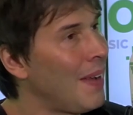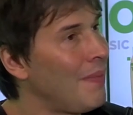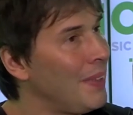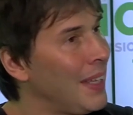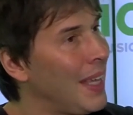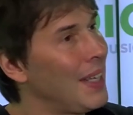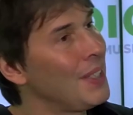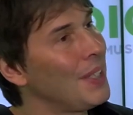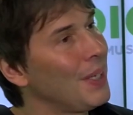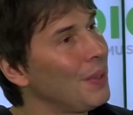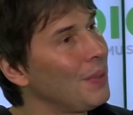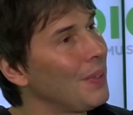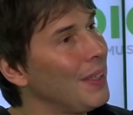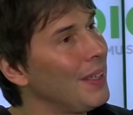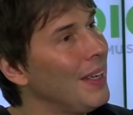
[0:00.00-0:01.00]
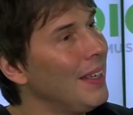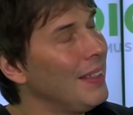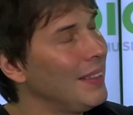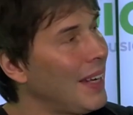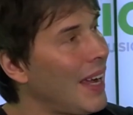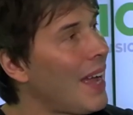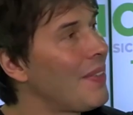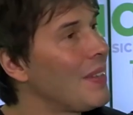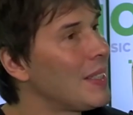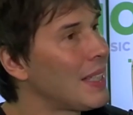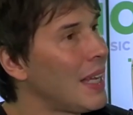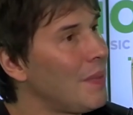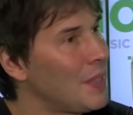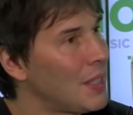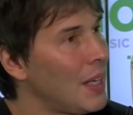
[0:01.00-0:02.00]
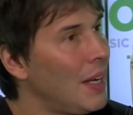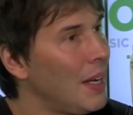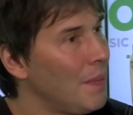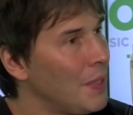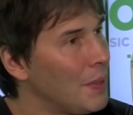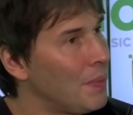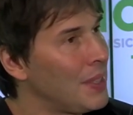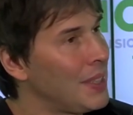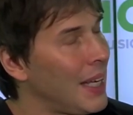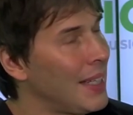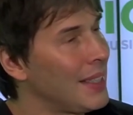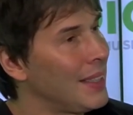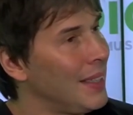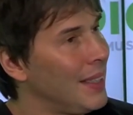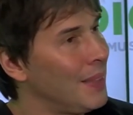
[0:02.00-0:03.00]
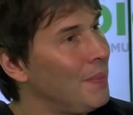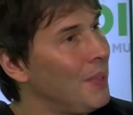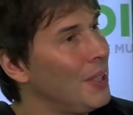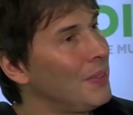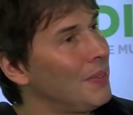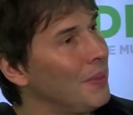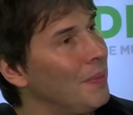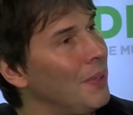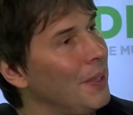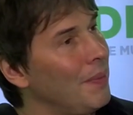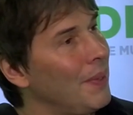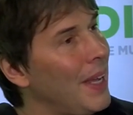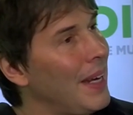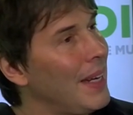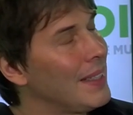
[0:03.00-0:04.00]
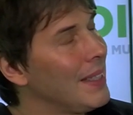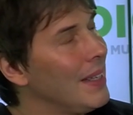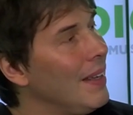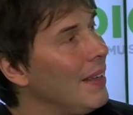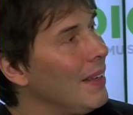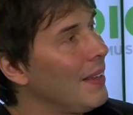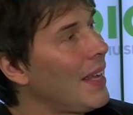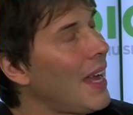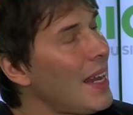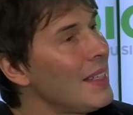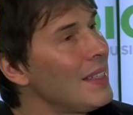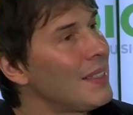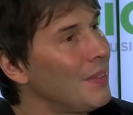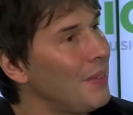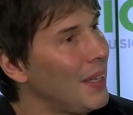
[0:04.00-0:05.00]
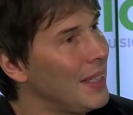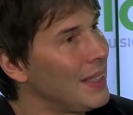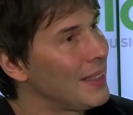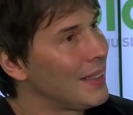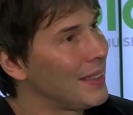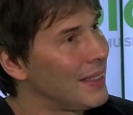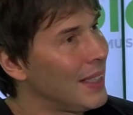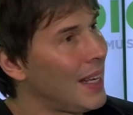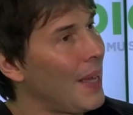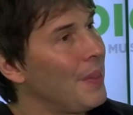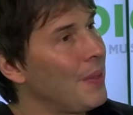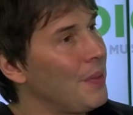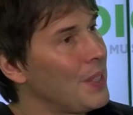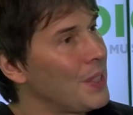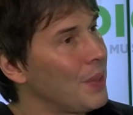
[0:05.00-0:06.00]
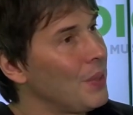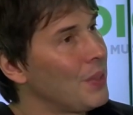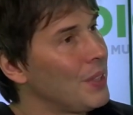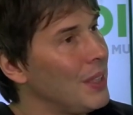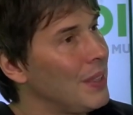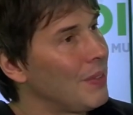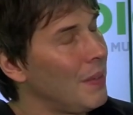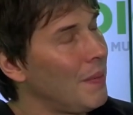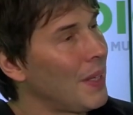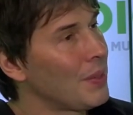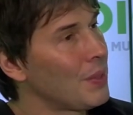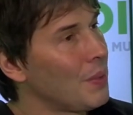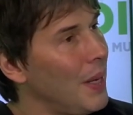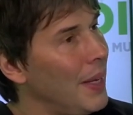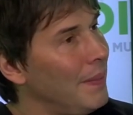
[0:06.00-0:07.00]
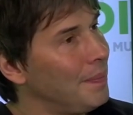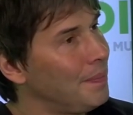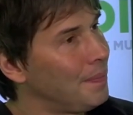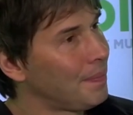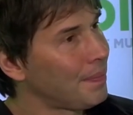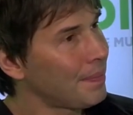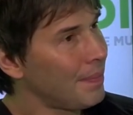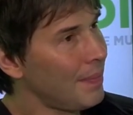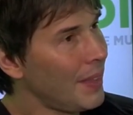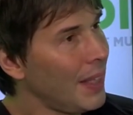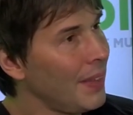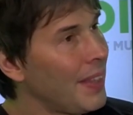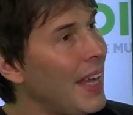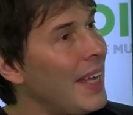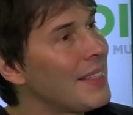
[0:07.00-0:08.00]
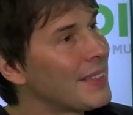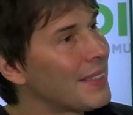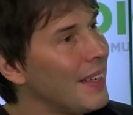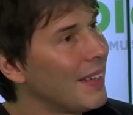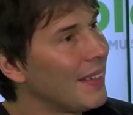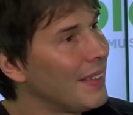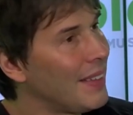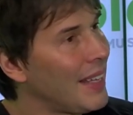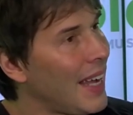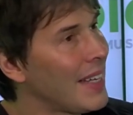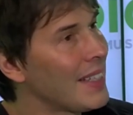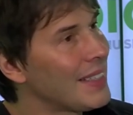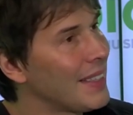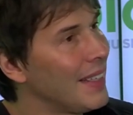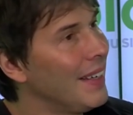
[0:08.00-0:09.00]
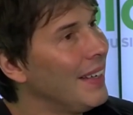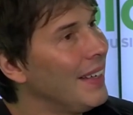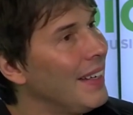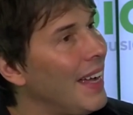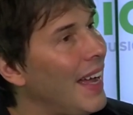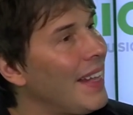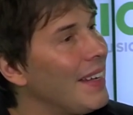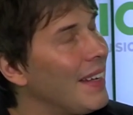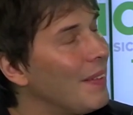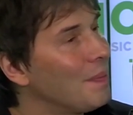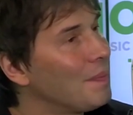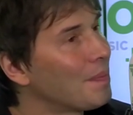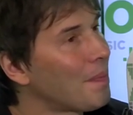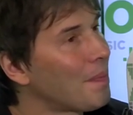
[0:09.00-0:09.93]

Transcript: them and their children, at the same time as protecting this beautiful blue planet? The answer is to get the resources from elsewhere. That's the answer. Well, that's an